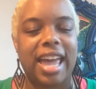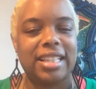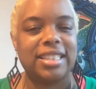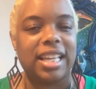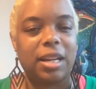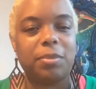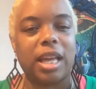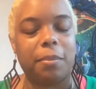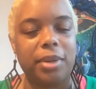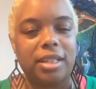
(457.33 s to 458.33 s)
set up
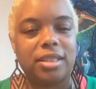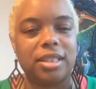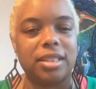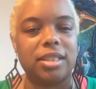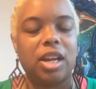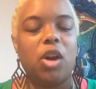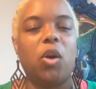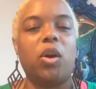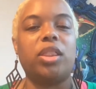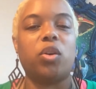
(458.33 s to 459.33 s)
that business
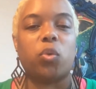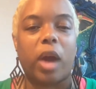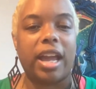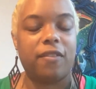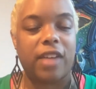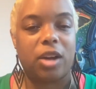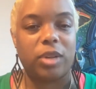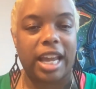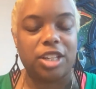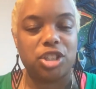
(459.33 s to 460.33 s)
on the right
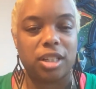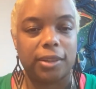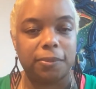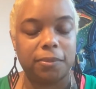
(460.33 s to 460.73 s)
foundation.